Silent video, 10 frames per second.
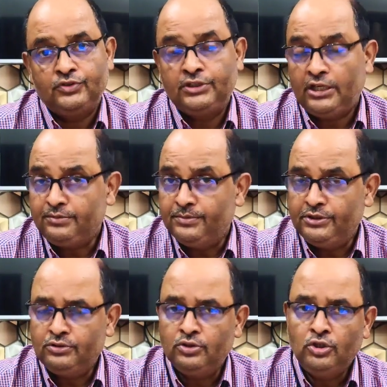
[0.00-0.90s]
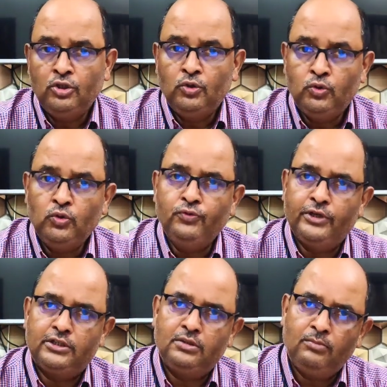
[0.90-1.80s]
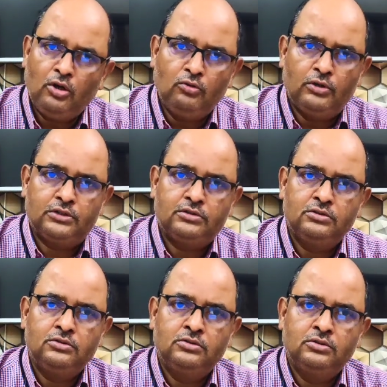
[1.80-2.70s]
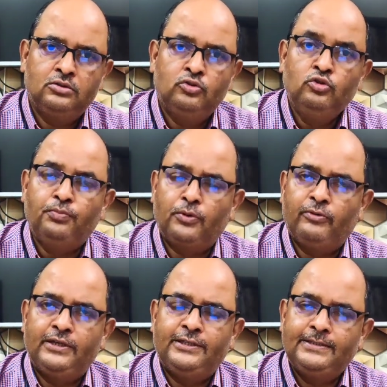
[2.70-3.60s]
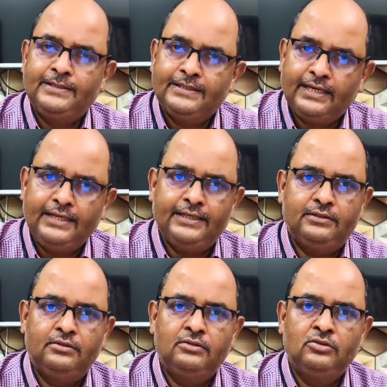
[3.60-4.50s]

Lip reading: That means who were the borrowers, who provided the credit,